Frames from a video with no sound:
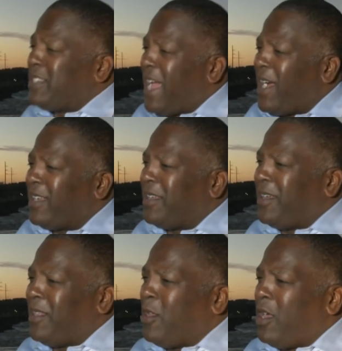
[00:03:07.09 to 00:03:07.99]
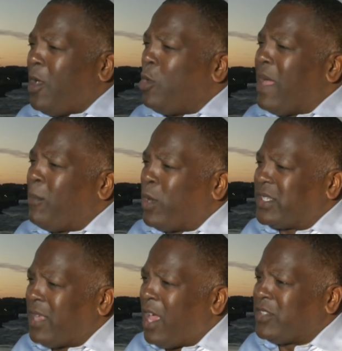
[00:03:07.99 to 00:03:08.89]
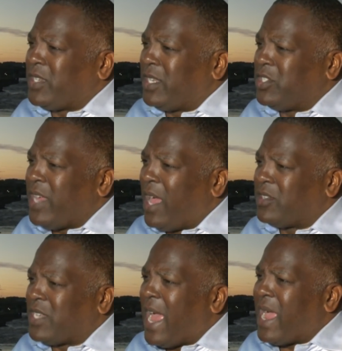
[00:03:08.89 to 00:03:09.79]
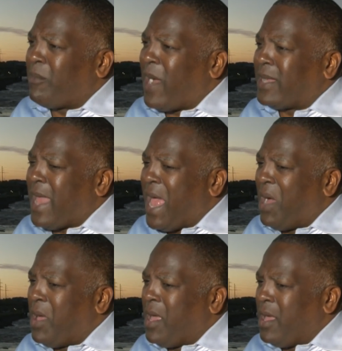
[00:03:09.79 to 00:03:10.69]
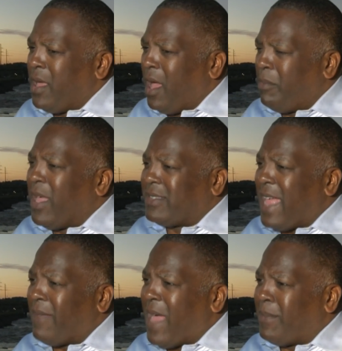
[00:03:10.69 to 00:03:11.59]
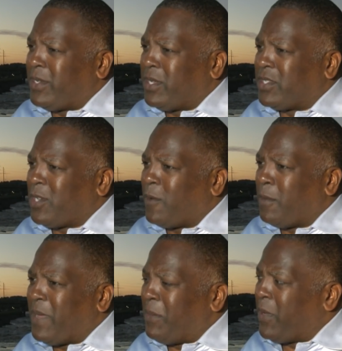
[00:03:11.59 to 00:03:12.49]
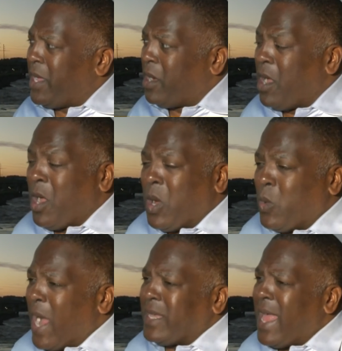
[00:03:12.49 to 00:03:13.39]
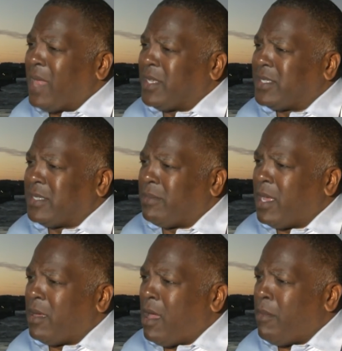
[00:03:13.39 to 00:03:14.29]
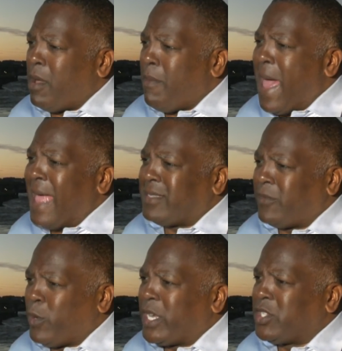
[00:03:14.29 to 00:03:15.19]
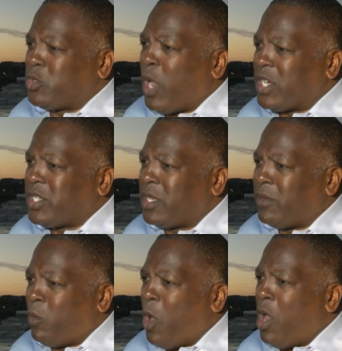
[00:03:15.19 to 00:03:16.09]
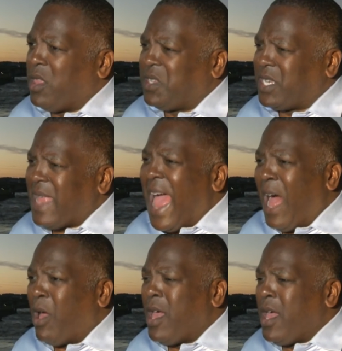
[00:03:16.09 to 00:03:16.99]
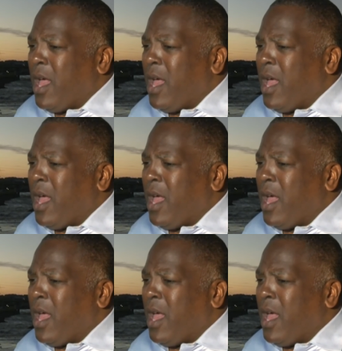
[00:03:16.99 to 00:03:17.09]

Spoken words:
are tired, a whole lot more exhausted and challenged than I am right now. I'm blessed to have the opportunity to serve the people here. Right now, this is a massive reconstruction of the wall of the canal.